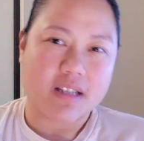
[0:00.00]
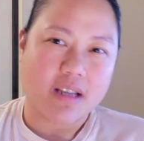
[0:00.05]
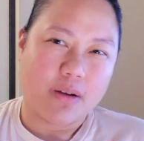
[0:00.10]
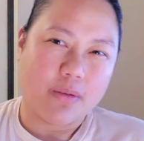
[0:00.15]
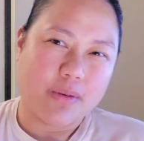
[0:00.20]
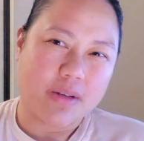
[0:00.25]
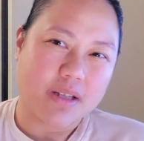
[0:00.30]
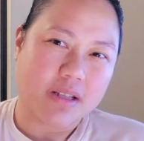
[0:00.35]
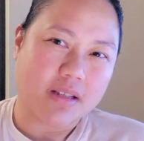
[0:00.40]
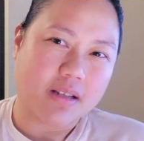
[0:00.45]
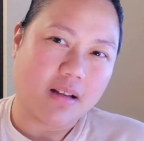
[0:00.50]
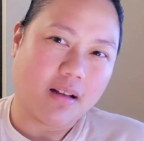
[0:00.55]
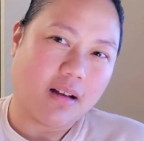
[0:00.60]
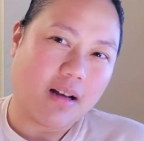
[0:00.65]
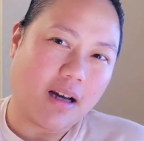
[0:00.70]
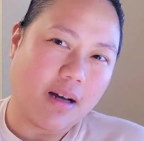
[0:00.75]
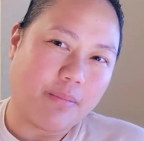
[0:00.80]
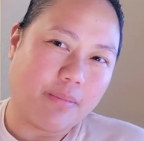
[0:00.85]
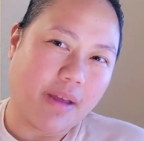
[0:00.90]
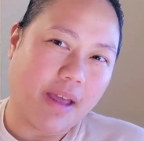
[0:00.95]
I always
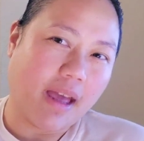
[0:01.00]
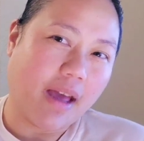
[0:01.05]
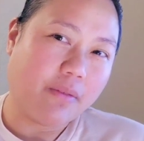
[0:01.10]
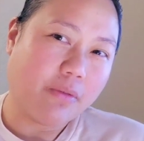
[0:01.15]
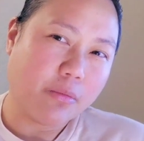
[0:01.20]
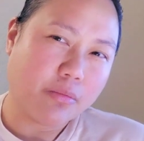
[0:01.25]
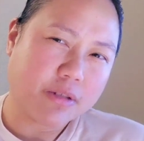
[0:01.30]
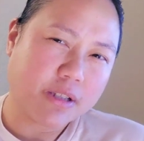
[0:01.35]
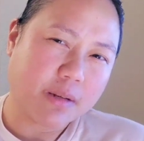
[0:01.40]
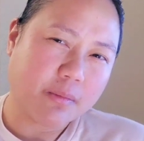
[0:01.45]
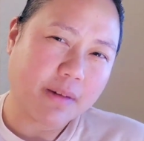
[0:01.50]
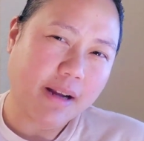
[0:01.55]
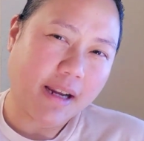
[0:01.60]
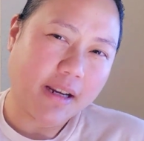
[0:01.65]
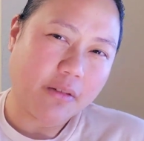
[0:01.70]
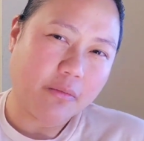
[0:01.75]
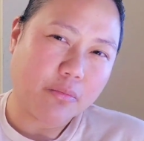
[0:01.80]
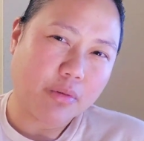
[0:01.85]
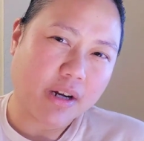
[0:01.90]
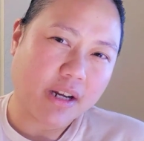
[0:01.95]
have some
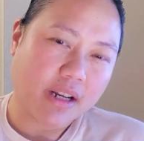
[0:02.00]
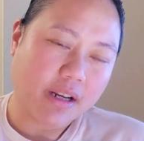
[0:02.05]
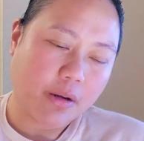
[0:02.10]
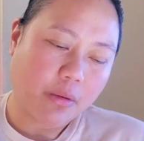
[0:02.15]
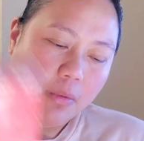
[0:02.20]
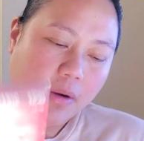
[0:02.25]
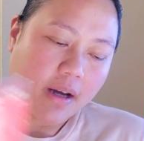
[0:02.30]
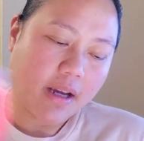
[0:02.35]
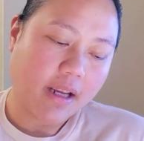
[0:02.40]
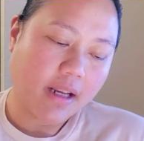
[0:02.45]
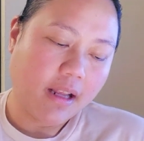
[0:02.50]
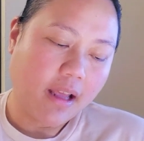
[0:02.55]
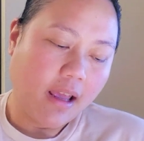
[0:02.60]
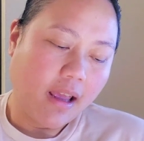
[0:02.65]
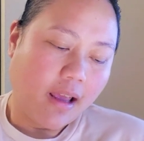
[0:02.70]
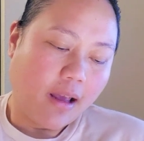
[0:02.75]
kind of Brandywine,